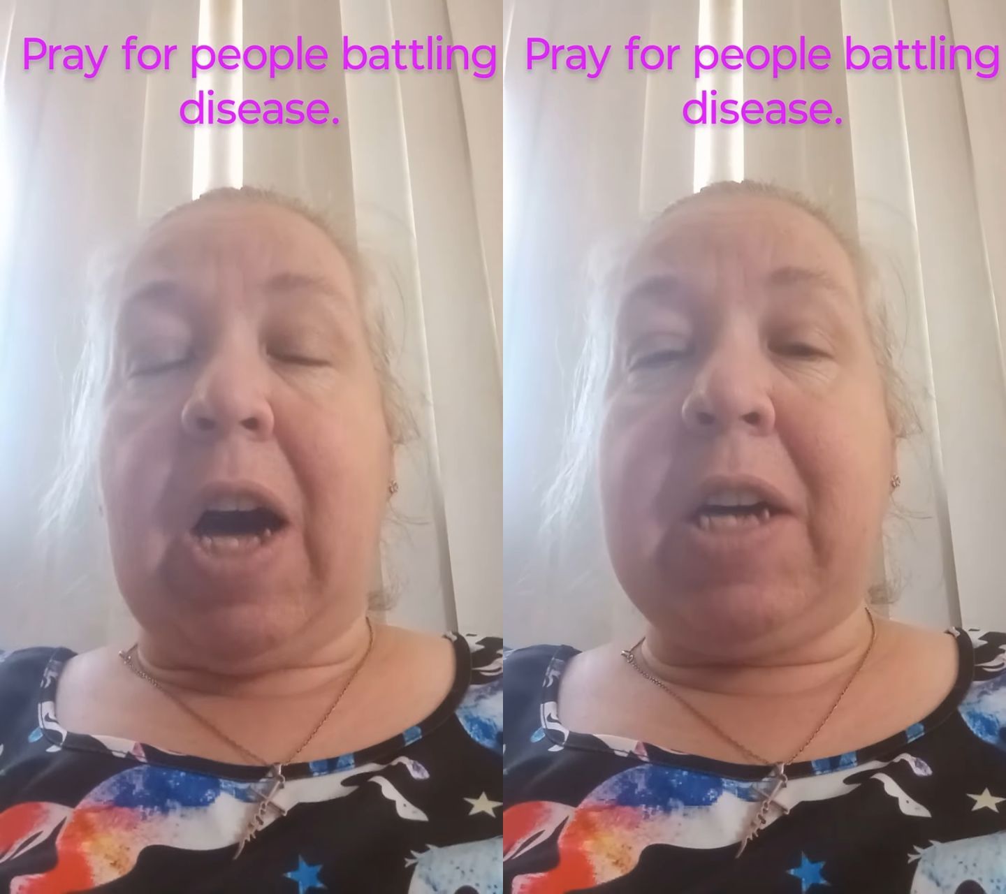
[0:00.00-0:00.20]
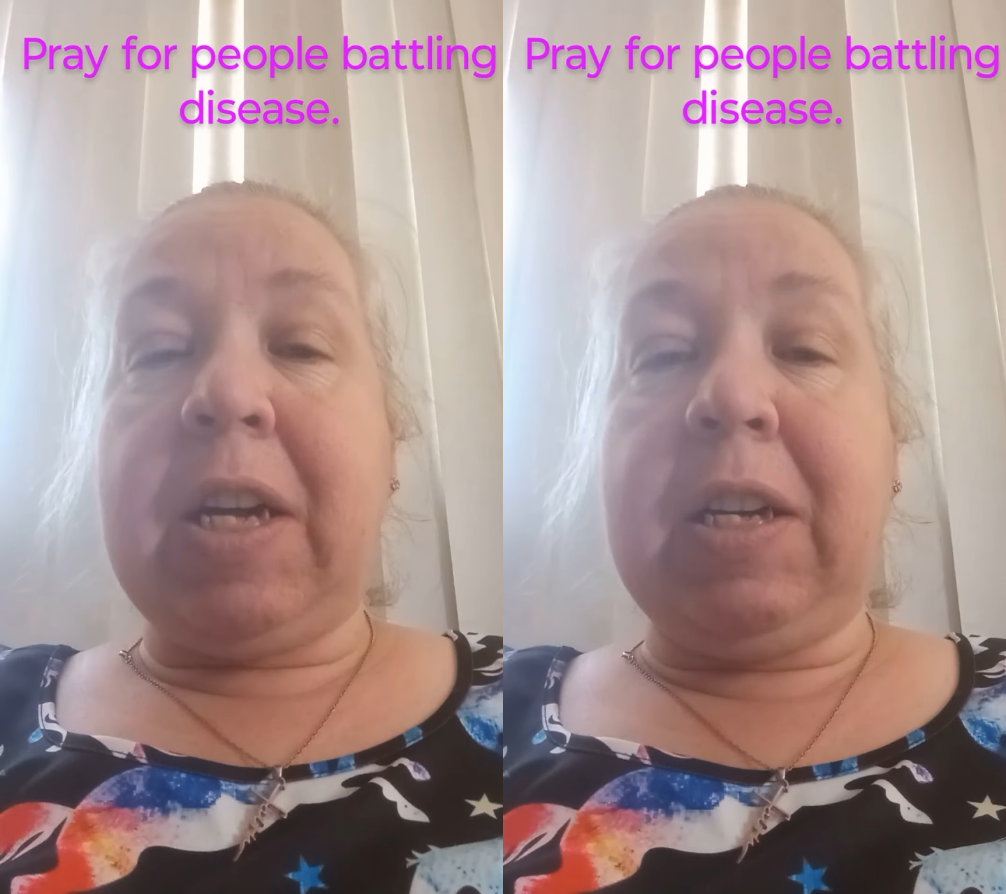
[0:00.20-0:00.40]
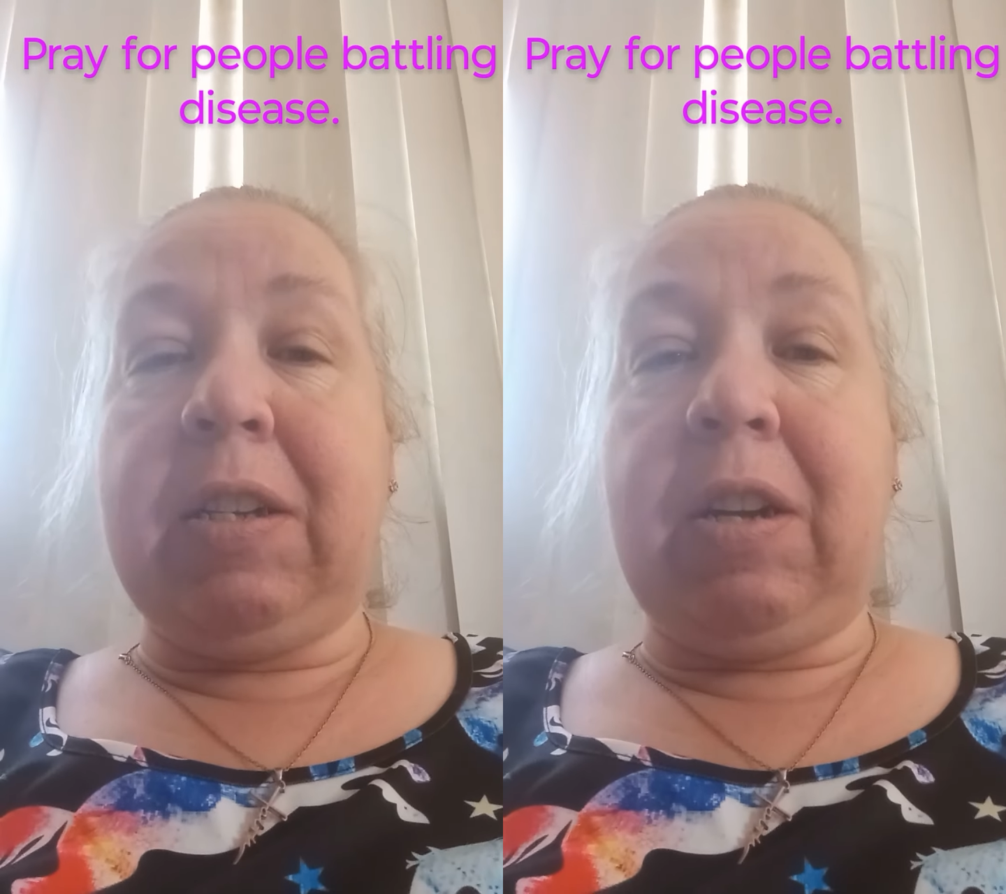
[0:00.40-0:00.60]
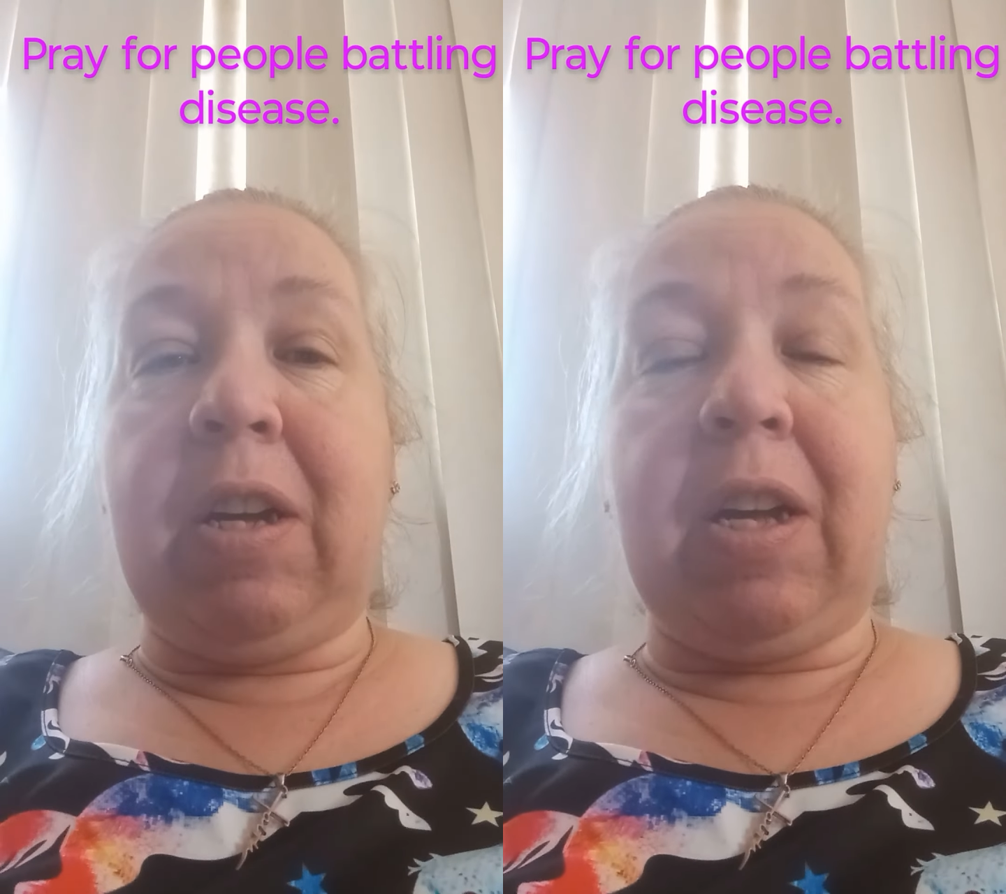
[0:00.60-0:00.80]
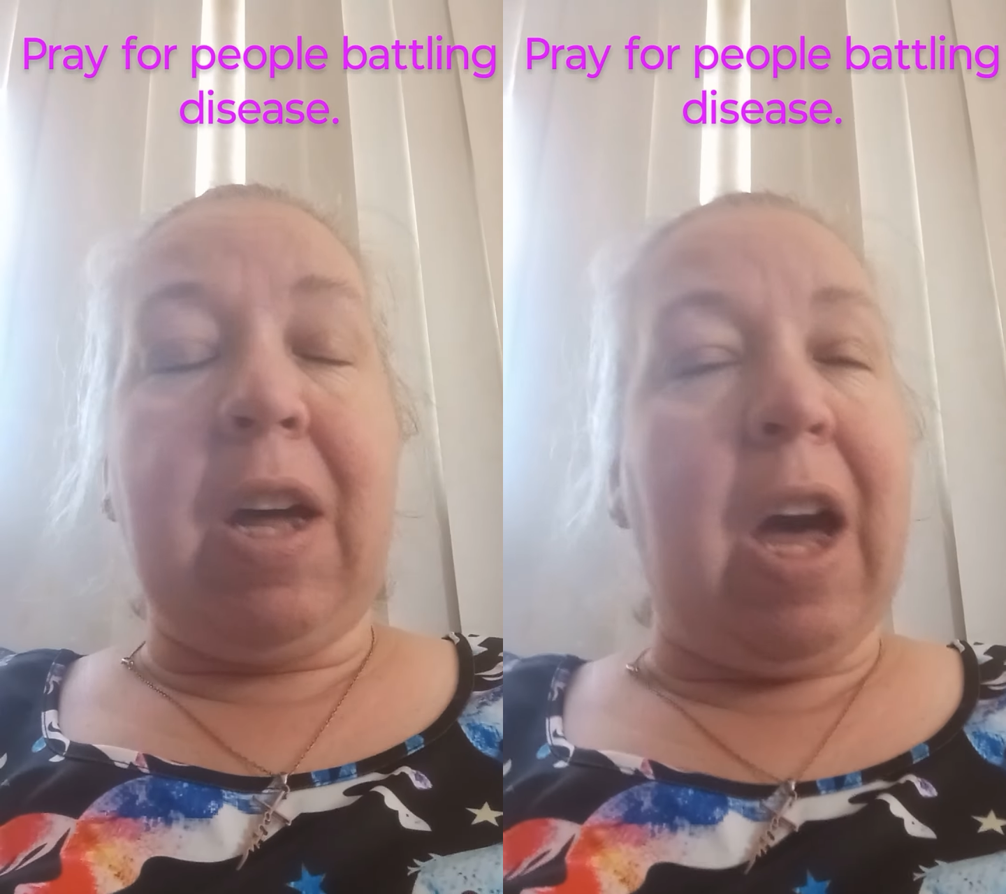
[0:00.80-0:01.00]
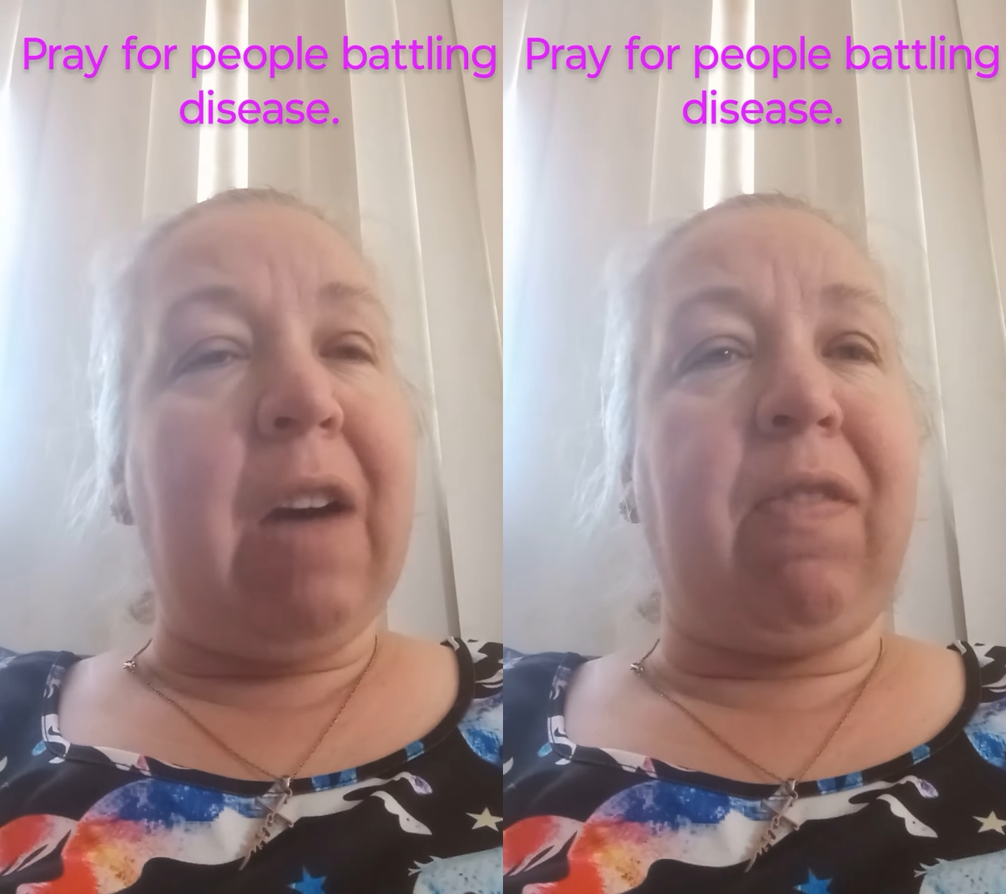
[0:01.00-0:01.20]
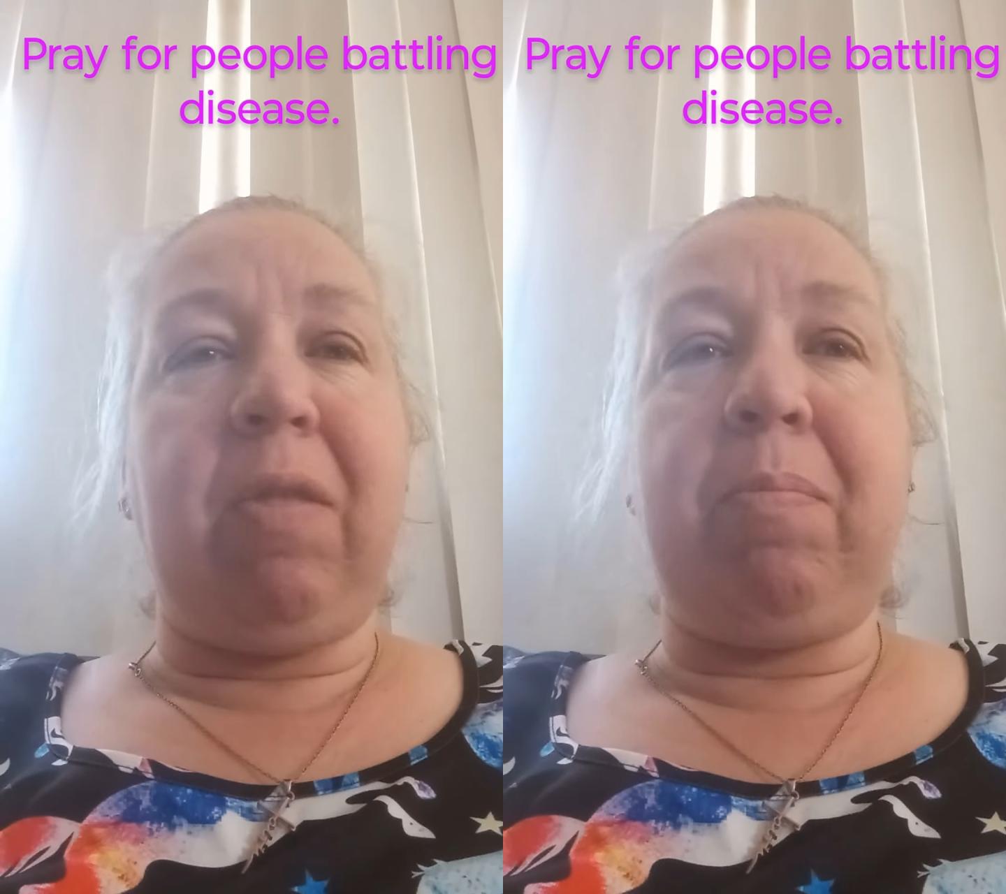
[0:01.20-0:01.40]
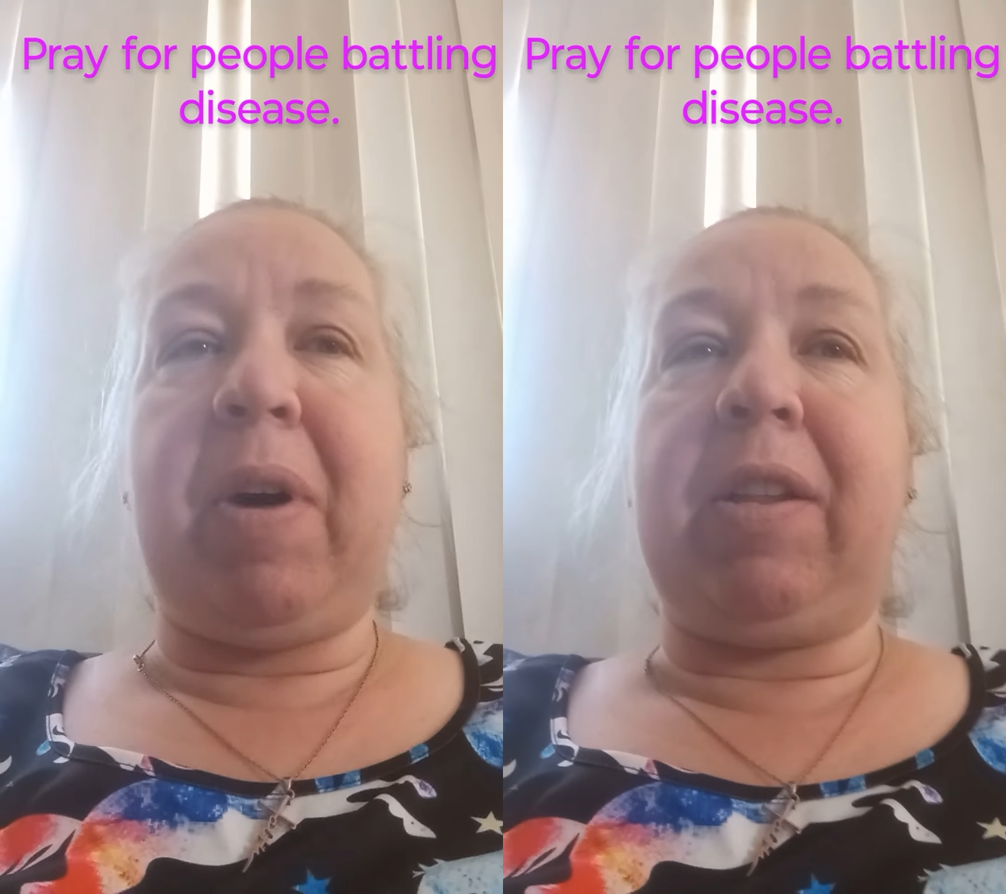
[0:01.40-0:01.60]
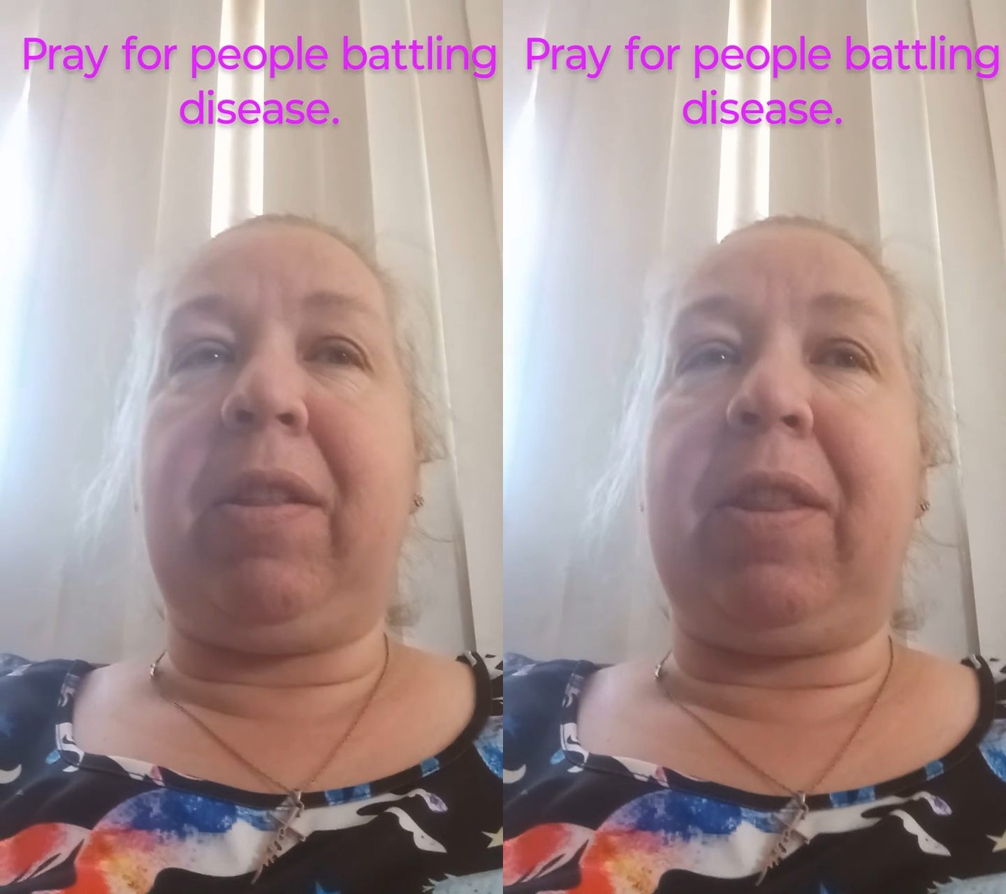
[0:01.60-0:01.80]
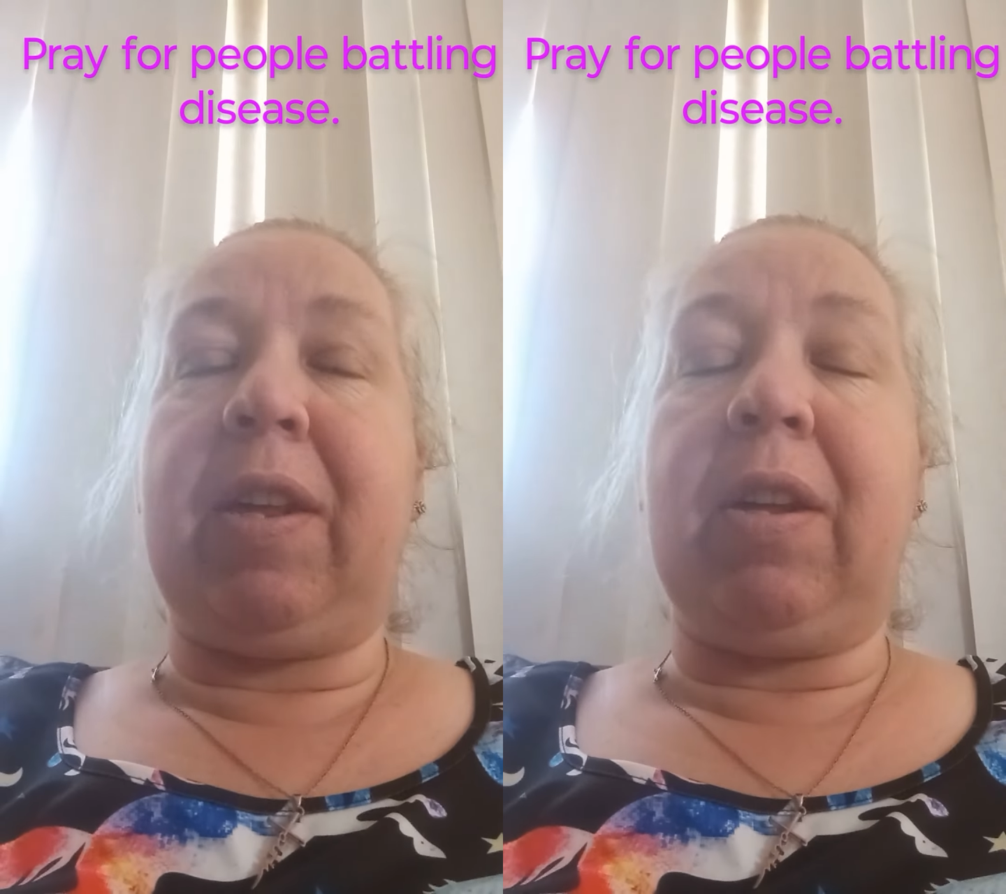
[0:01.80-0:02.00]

And every month